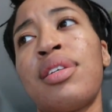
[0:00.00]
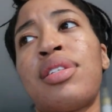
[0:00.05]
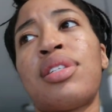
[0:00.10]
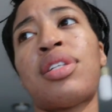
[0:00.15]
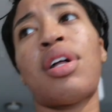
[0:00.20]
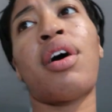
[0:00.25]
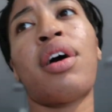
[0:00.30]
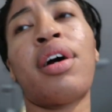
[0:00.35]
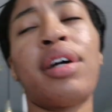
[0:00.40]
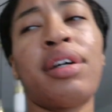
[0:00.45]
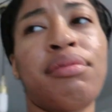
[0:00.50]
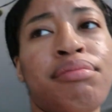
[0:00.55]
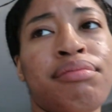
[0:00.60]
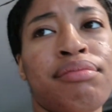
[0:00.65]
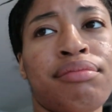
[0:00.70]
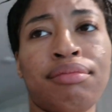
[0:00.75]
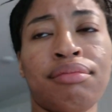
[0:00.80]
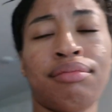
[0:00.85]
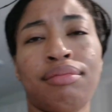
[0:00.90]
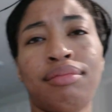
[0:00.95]
start
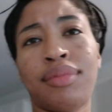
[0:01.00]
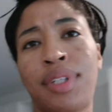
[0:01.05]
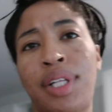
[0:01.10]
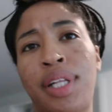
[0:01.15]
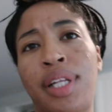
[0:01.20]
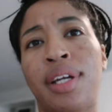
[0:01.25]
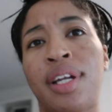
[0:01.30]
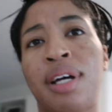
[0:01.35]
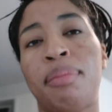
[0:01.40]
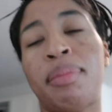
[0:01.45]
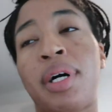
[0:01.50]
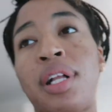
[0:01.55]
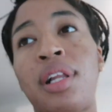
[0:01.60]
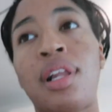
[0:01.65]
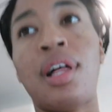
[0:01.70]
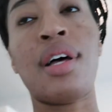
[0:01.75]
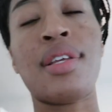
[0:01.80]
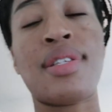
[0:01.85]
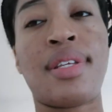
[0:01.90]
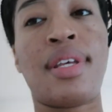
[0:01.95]
cleaning up my
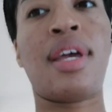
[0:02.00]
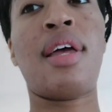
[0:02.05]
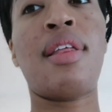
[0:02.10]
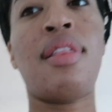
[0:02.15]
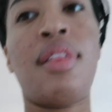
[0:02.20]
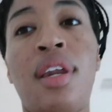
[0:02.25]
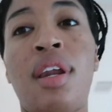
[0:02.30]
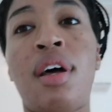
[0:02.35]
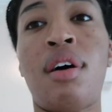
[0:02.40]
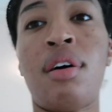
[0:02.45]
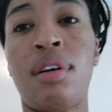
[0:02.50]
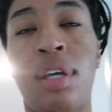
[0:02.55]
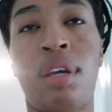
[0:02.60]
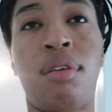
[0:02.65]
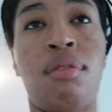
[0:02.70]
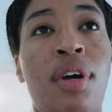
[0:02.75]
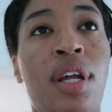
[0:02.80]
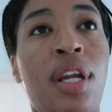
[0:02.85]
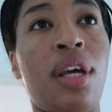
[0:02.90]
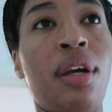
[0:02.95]
closet and then I'll
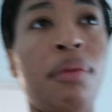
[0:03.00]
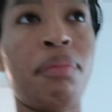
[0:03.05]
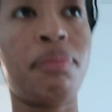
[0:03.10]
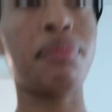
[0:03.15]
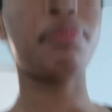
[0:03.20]
get ready.